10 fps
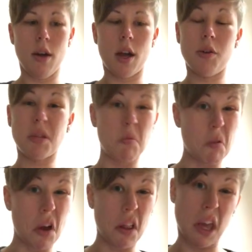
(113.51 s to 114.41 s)
I know some people
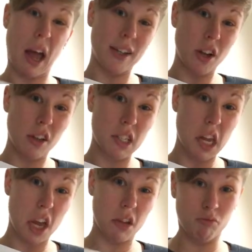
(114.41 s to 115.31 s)
call it like hot dog
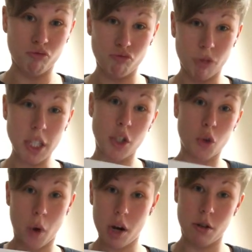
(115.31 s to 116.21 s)
style. It's a
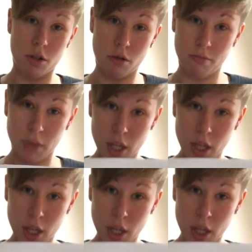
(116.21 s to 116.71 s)
square, so